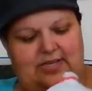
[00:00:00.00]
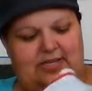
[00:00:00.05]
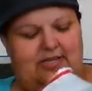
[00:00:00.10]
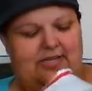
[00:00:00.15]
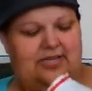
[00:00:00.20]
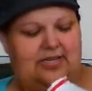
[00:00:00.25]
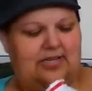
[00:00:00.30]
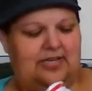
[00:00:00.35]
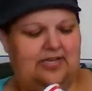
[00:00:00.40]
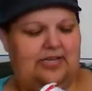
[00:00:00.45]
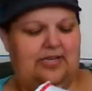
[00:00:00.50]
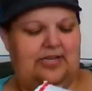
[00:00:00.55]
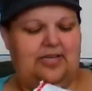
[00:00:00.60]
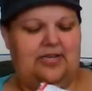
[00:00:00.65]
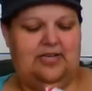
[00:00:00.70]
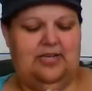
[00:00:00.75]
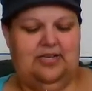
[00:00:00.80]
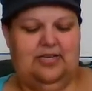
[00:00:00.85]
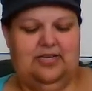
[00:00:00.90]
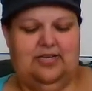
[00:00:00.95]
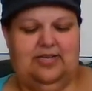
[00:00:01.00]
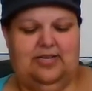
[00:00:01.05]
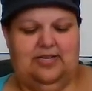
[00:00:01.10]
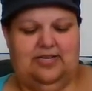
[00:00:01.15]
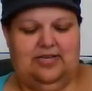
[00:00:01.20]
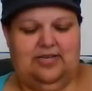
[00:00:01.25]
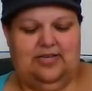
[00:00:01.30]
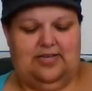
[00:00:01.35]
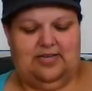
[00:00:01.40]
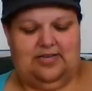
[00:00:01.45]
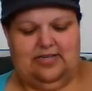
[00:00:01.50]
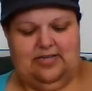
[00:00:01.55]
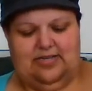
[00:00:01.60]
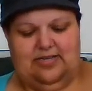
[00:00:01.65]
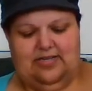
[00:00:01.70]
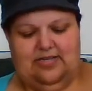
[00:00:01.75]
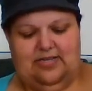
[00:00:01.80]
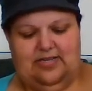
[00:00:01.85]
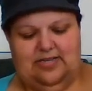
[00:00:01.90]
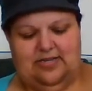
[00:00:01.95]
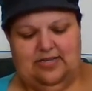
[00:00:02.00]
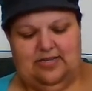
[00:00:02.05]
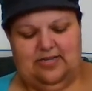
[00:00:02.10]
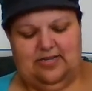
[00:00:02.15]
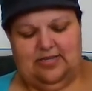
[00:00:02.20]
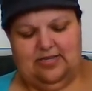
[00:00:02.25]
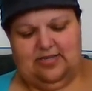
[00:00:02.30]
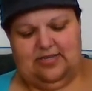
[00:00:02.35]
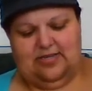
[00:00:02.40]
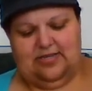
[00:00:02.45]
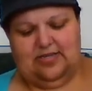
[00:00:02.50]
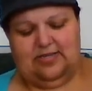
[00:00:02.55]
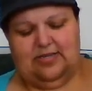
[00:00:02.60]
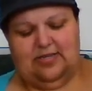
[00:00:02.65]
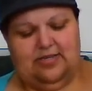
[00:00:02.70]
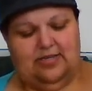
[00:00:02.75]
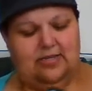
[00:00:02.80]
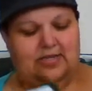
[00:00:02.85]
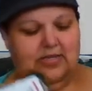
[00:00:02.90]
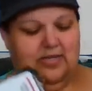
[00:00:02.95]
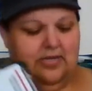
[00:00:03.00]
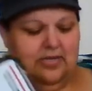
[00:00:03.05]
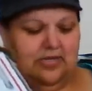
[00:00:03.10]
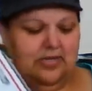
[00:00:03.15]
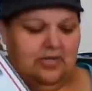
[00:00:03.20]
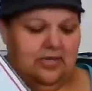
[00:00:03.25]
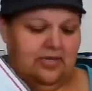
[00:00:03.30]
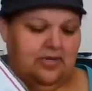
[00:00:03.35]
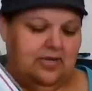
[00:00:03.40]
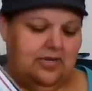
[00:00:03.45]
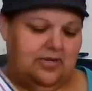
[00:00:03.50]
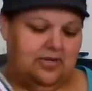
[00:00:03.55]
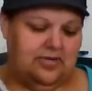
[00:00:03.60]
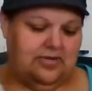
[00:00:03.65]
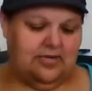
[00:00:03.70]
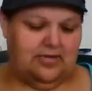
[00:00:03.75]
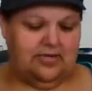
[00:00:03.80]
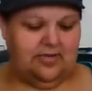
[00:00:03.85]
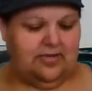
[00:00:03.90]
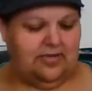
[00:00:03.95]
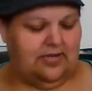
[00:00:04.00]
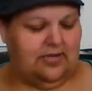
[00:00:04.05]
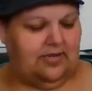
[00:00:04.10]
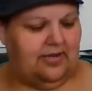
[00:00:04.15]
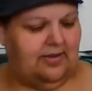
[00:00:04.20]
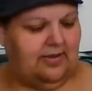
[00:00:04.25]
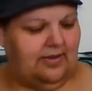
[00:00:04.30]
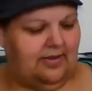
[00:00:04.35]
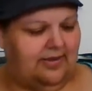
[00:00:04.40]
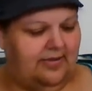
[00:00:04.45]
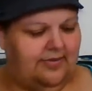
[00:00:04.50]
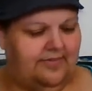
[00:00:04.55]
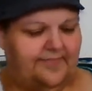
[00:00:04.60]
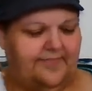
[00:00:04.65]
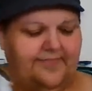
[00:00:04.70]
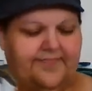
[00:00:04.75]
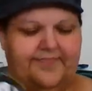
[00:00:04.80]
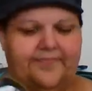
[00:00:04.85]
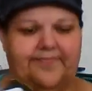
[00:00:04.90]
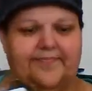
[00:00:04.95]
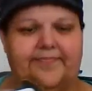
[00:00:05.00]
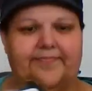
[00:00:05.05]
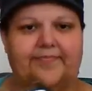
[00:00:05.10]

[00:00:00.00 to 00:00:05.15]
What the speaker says: Nobody speaks.